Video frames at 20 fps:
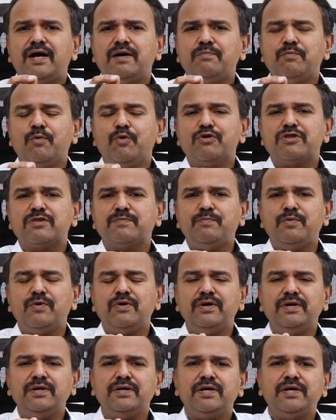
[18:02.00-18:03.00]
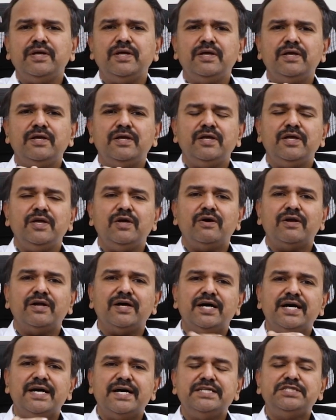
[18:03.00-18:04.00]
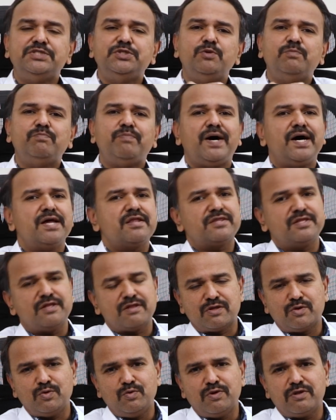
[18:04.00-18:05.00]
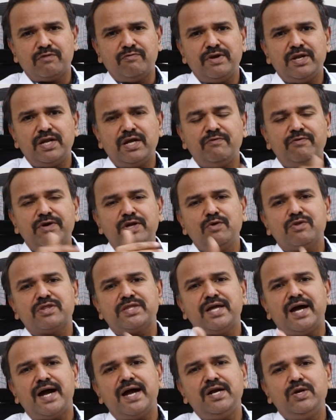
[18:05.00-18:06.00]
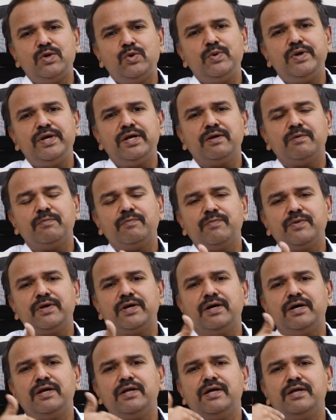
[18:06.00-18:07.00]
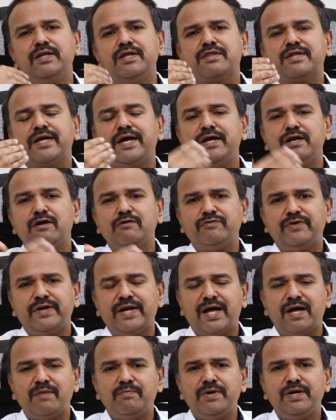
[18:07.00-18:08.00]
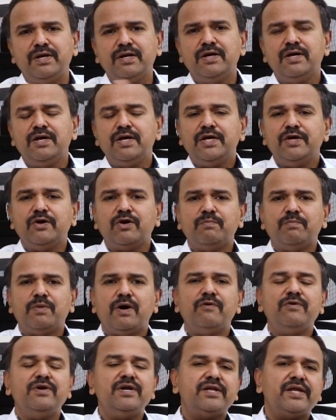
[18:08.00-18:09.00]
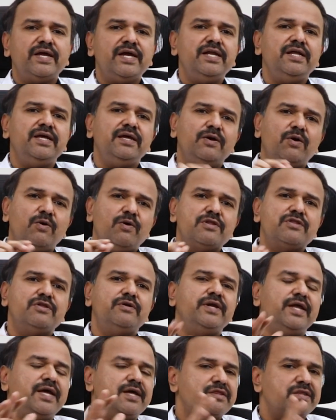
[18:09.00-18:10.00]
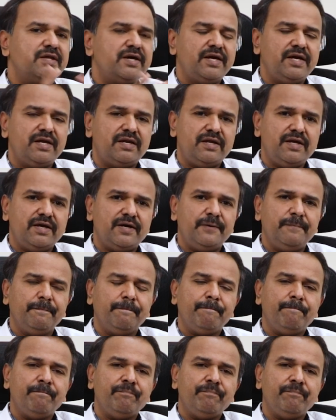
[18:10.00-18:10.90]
postpone your urge to pass the stools. Whenever you start doing this kind of an habit, your bowel training also takes a hit here.